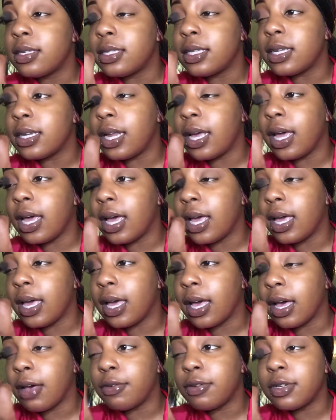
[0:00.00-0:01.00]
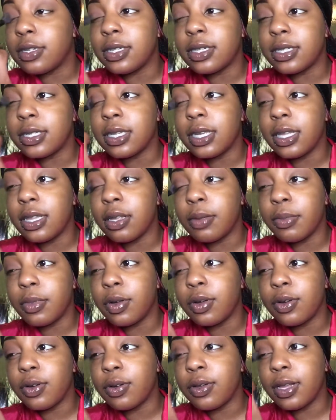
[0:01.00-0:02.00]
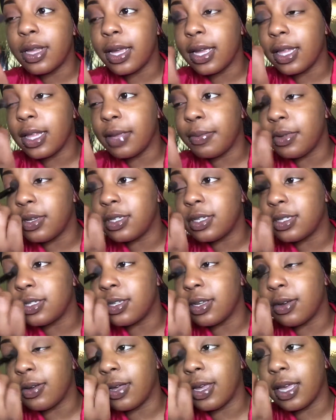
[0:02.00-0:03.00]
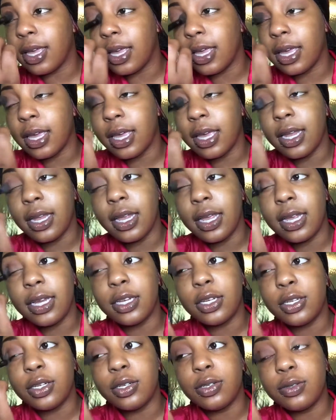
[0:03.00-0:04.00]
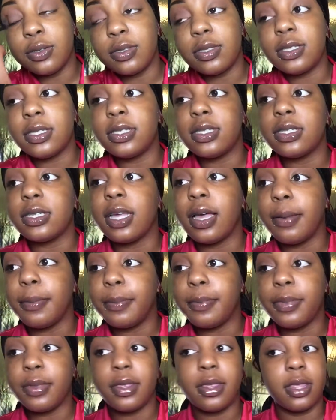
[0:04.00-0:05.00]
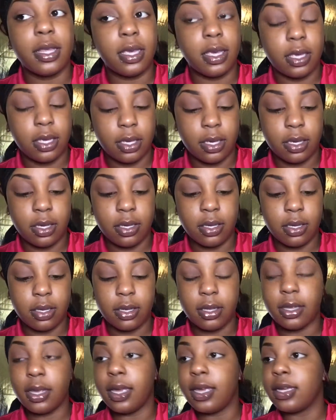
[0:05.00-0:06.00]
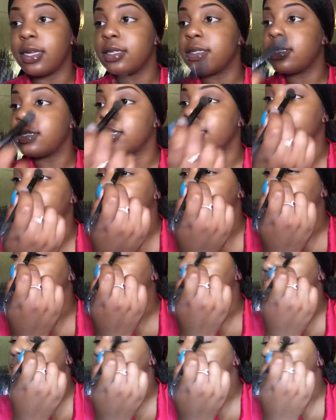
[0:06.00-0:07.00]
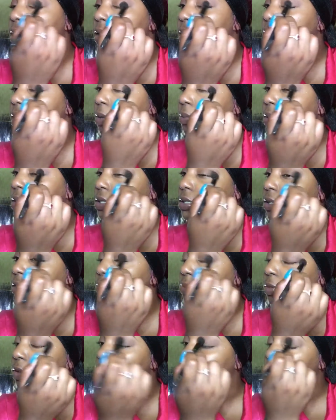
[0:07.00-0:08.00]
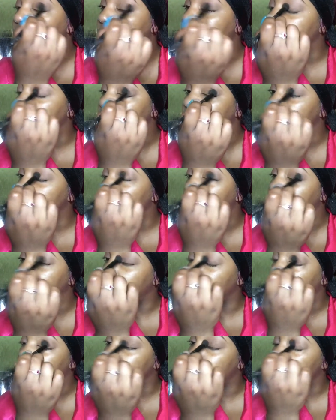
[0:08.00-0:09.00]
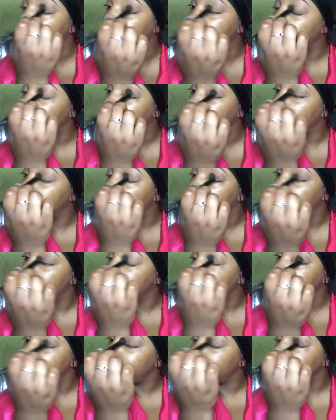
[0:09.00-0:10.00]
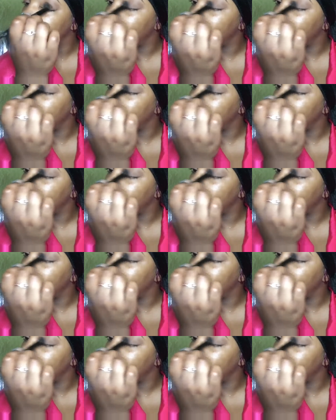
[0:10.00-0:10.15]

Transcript: today I was just in the mood, like let me just go ahead and do something, like something, so I can get myself motivated to get back to